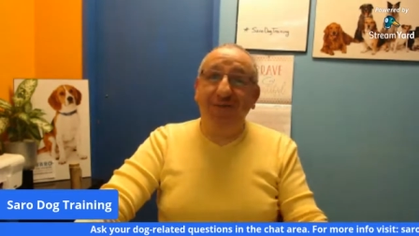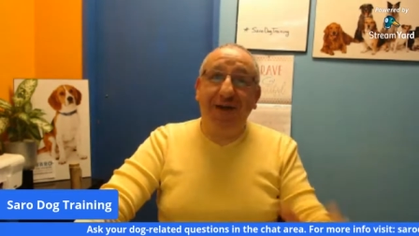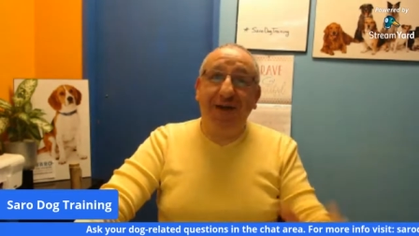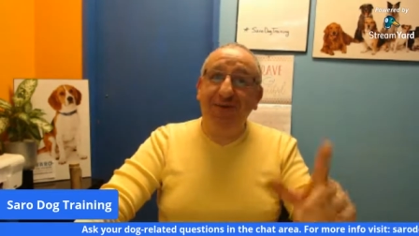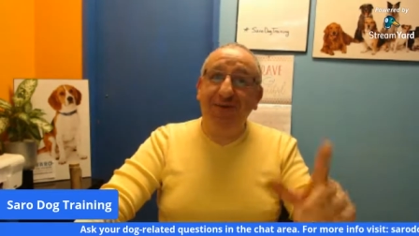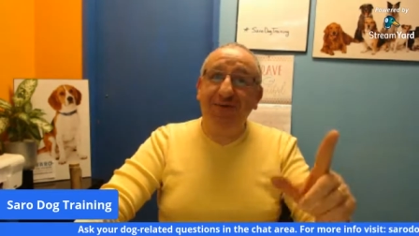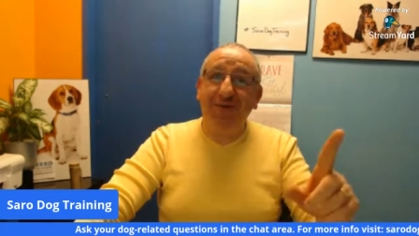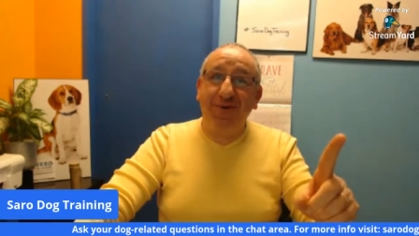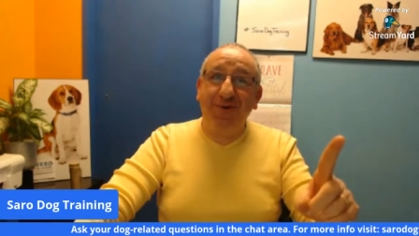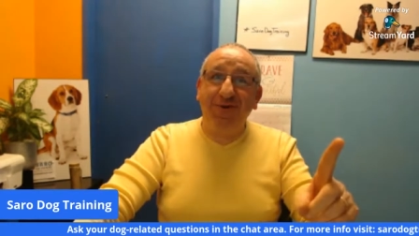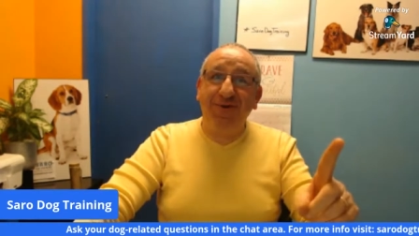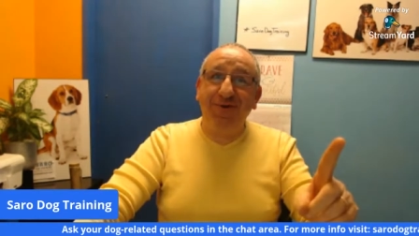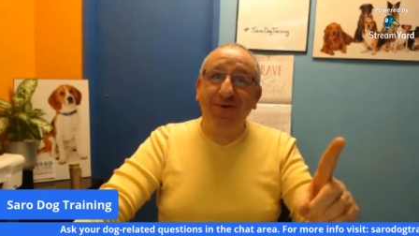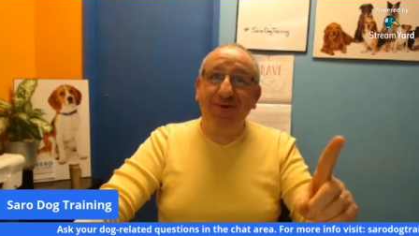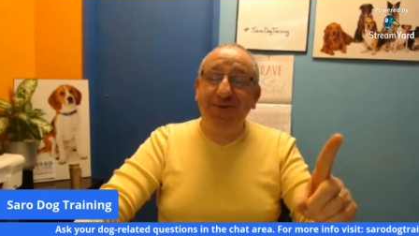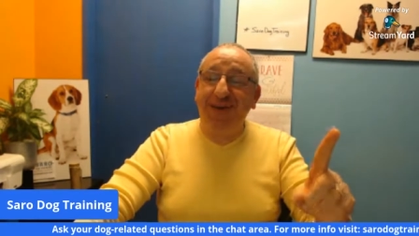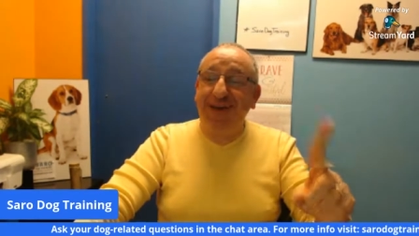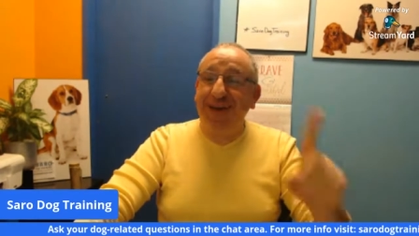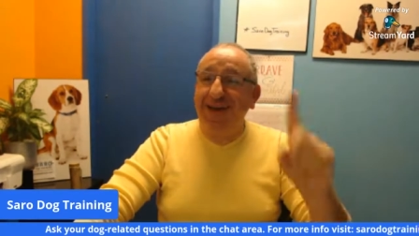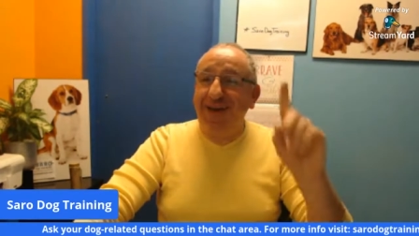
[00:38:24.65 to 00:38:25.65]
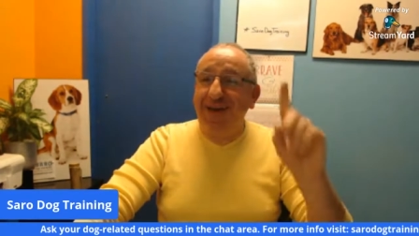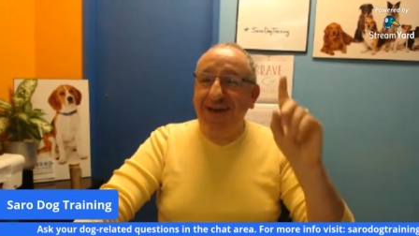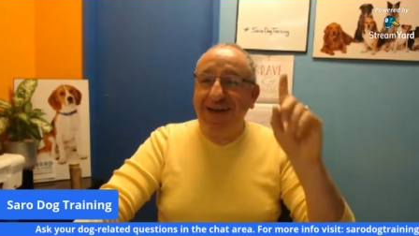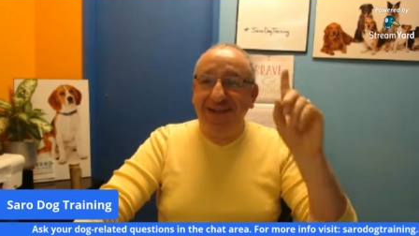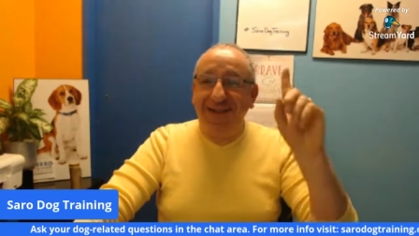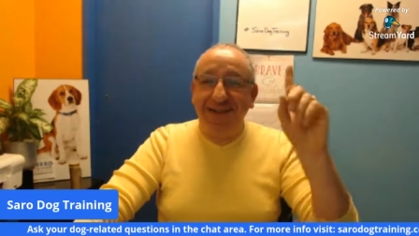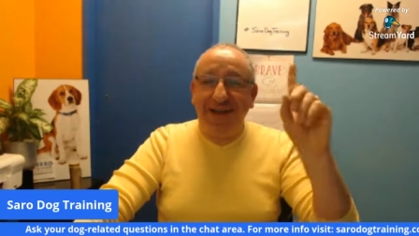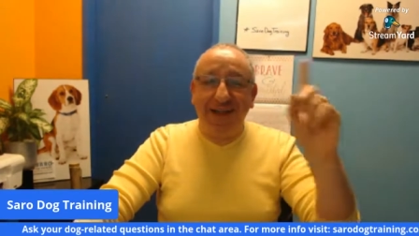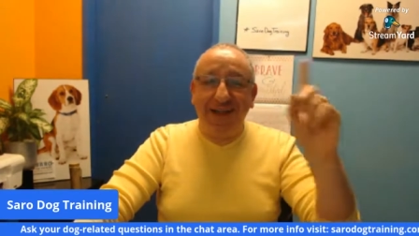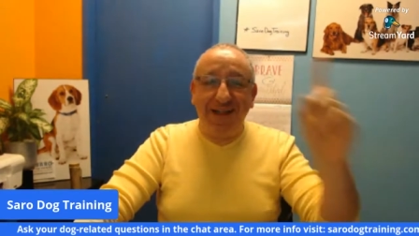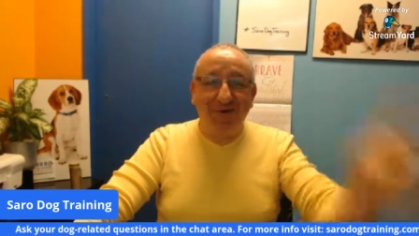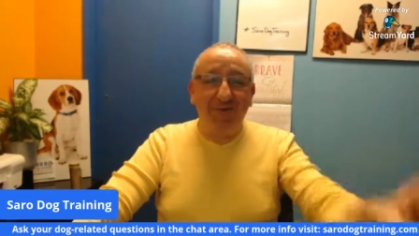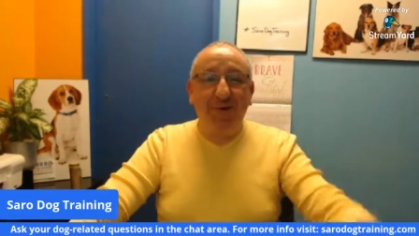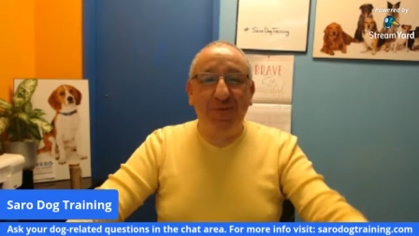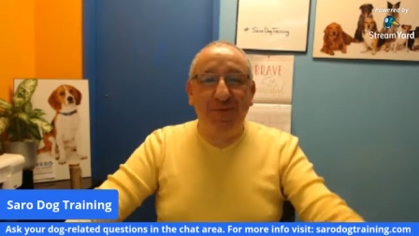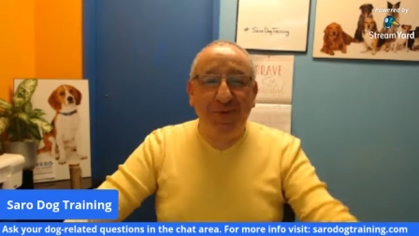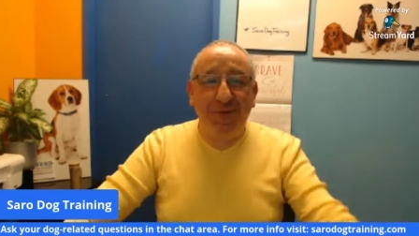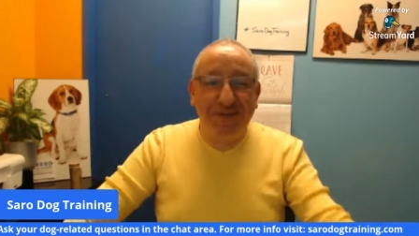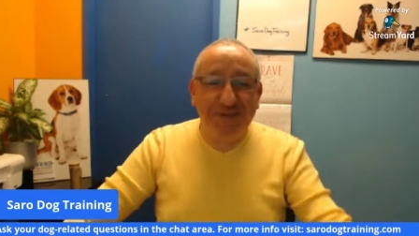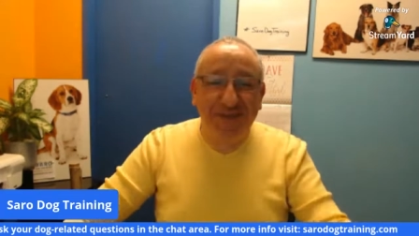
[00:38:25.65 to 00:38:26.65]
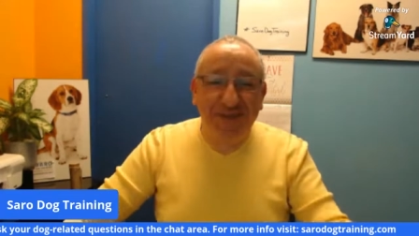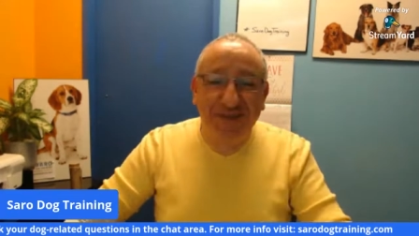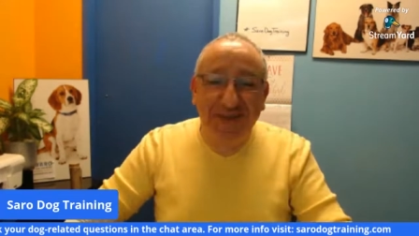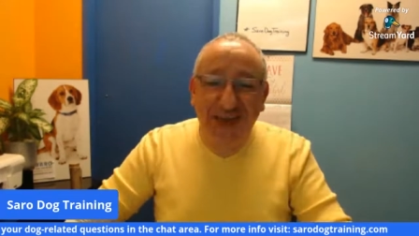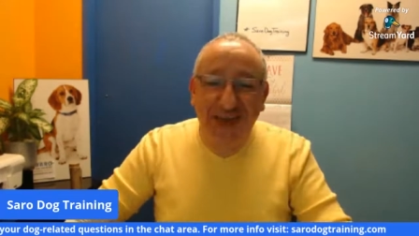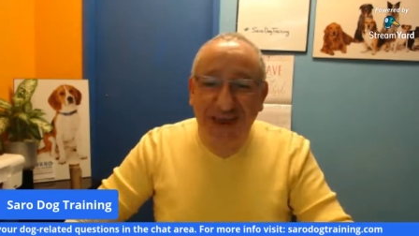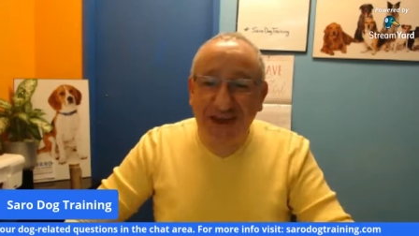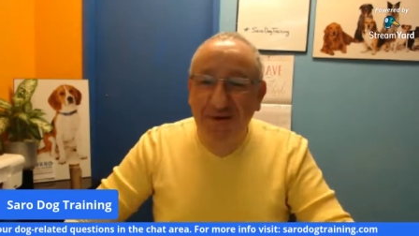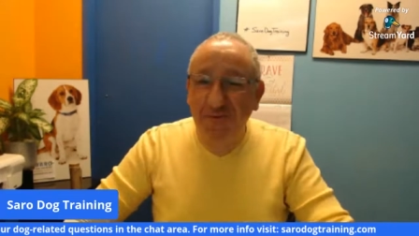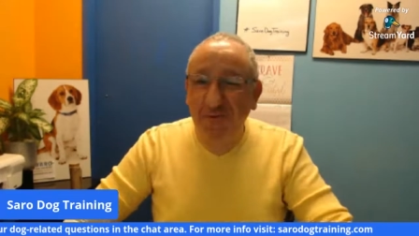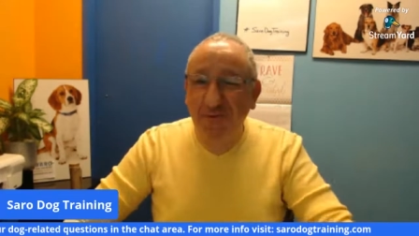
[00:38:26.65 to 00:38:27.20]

I told you that I, that opens a can of